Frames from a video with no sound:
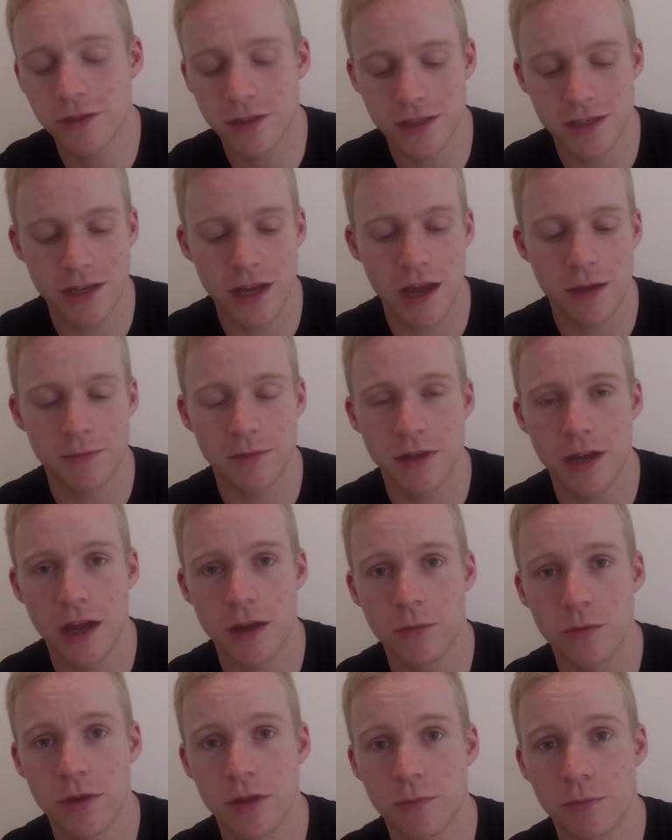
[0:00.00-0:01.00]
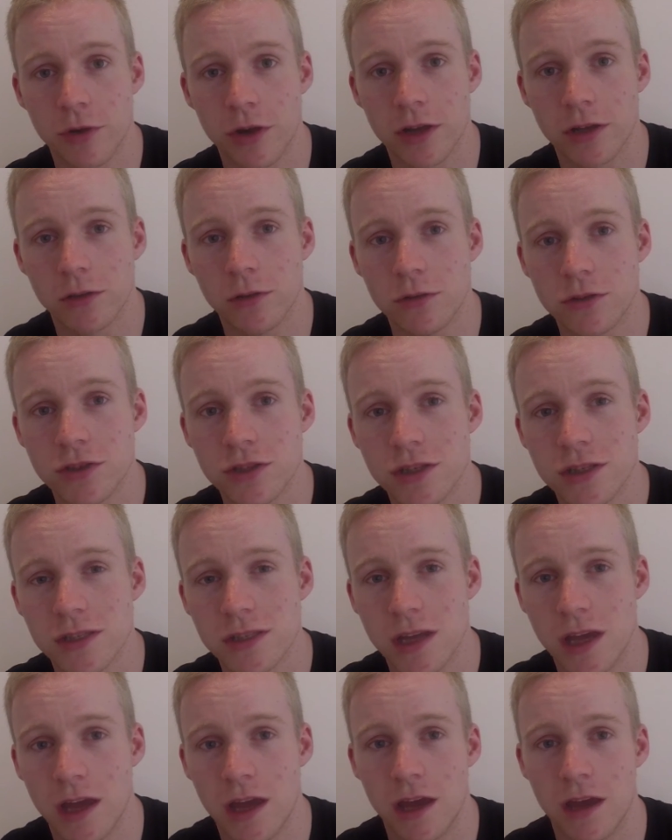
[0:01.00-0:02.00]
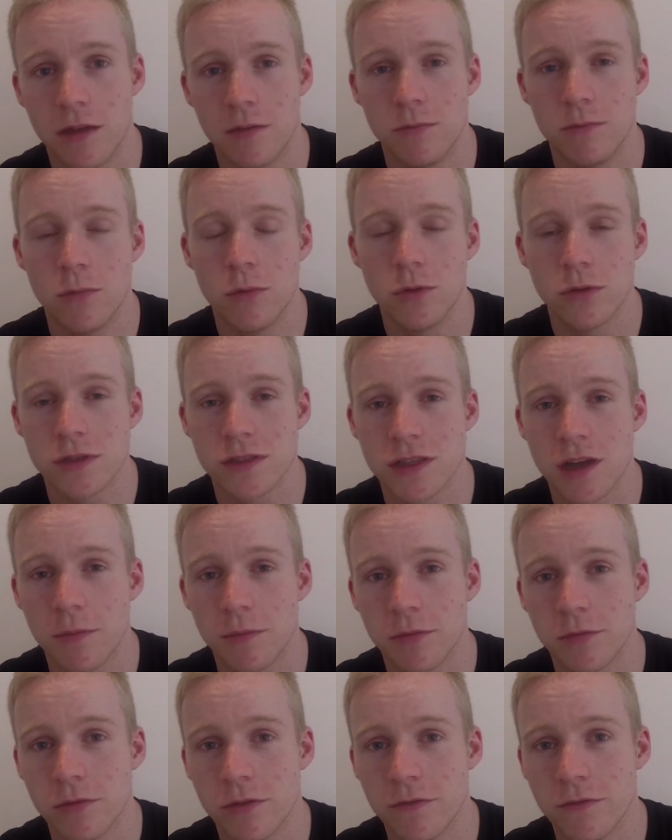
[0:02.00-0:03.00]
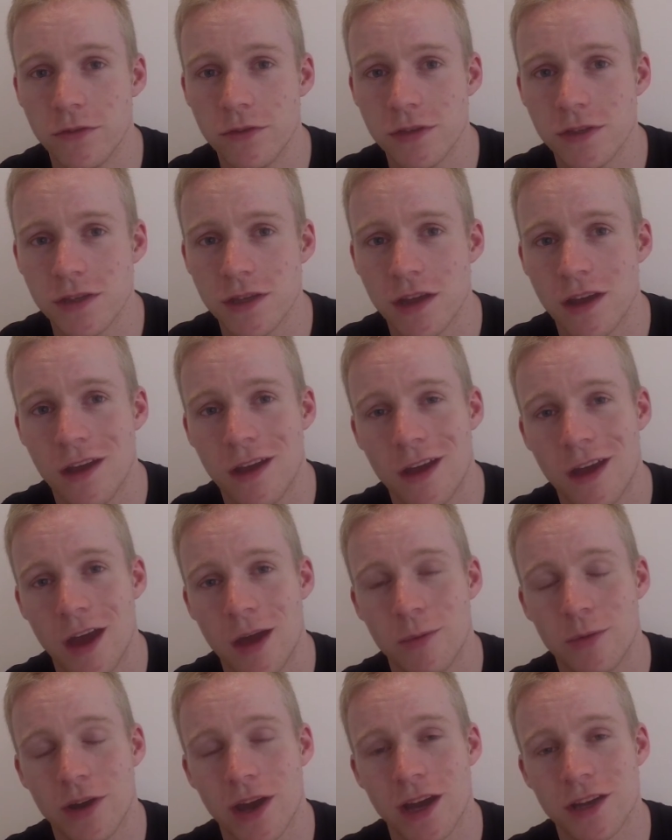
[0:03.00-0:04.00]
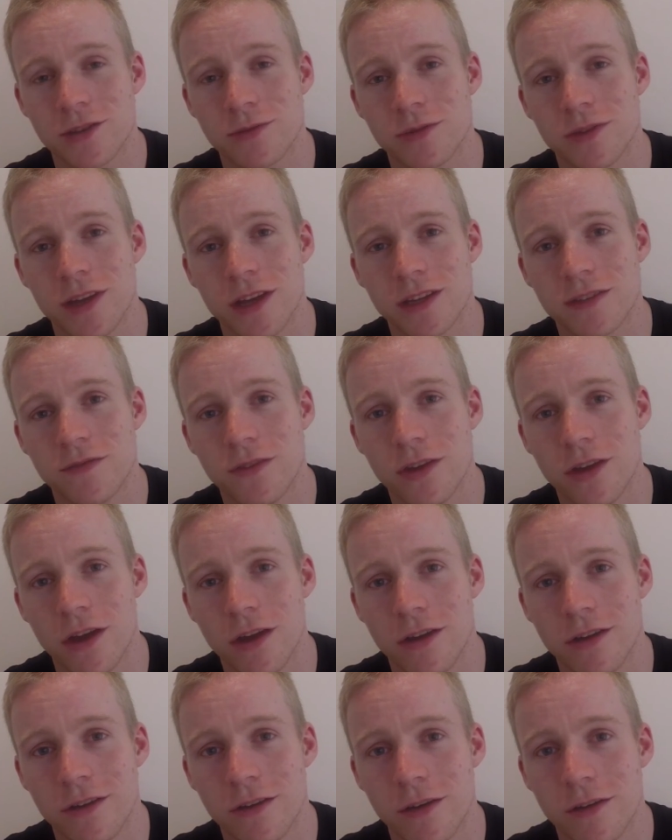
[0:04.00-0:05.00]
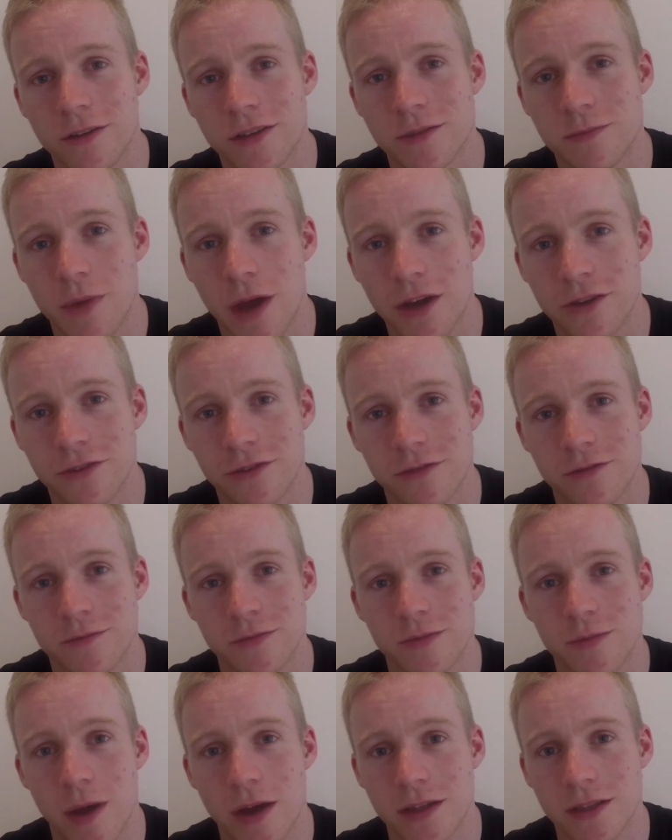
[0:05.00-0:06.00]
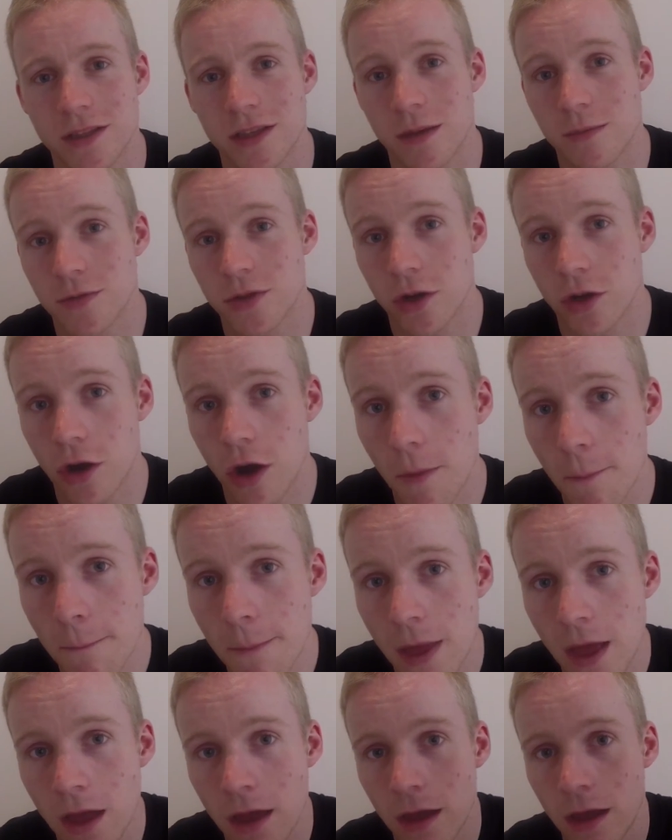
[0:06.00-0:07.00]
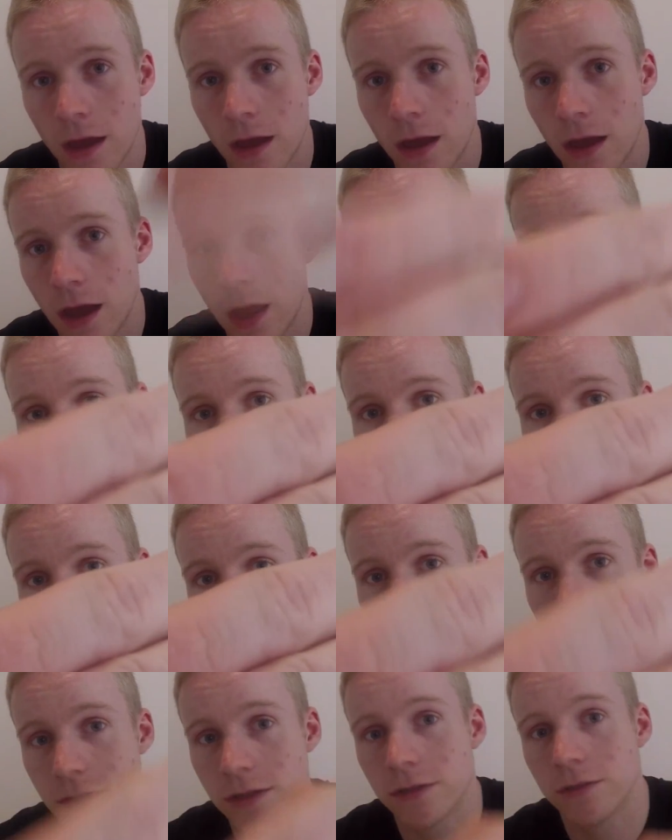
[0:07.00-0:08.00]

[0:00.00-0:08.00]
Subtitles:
to stay up to date with product launches and more supplement reviews. And we'll catch you in the next video. This is Patrick from SpartanSups.com. Out.